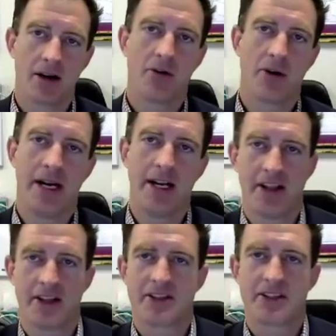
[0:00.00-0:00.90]

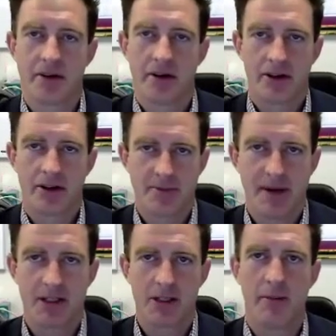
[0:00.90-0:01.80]
created this
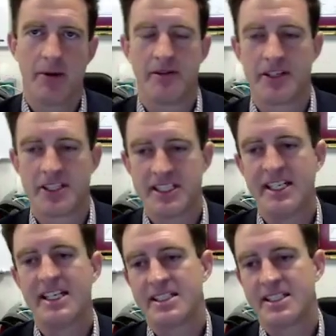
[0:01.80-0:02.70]
spectrum of
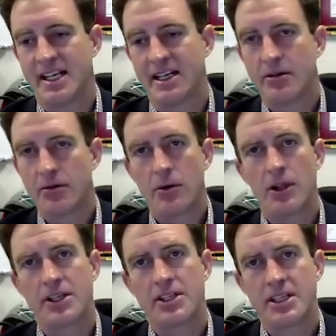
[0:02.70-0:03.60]
disease that
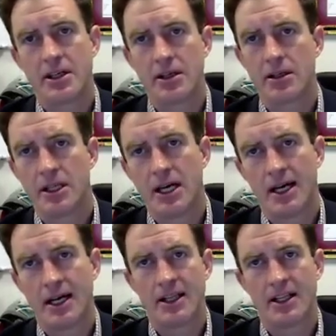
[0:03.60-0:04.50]
really still
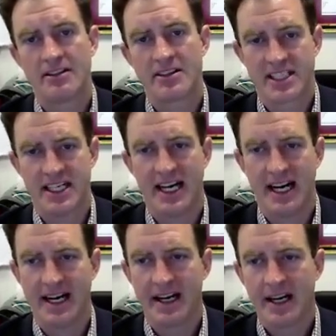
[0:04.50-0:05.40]
lives
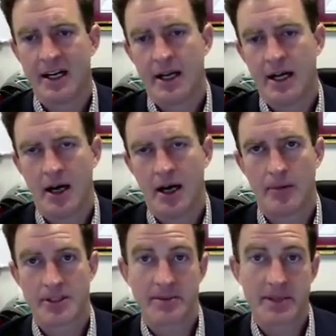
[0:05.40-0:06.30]
today.
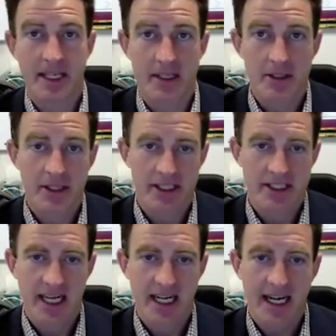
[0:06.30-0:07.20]
Was updated in
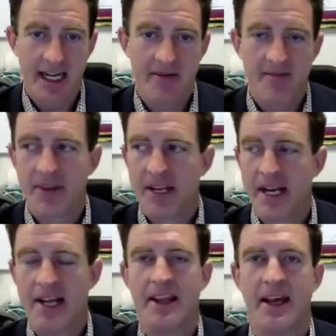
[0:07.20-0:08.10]
2008,
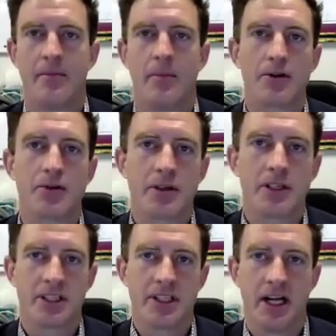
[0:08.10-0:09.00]
and then most
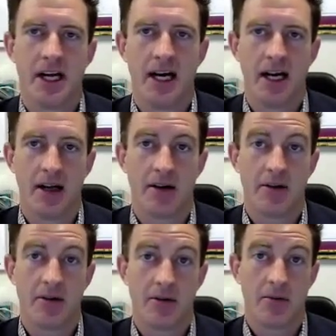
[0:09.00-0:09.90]
recent
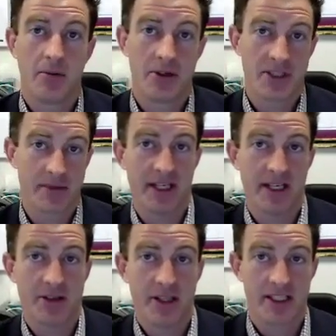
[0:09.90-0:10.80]
was
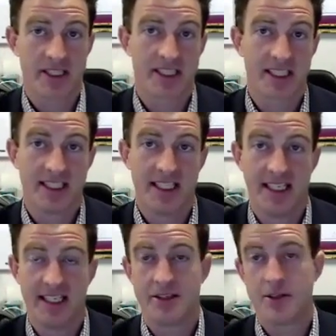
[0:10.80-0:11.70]
updated in
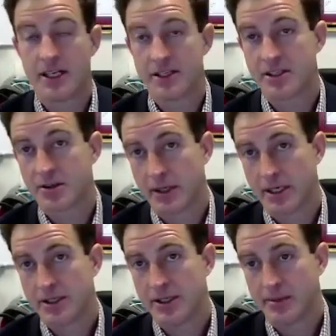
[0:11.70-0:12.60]
2016 and
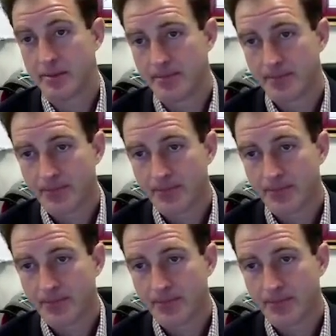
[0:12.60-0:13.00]
2022.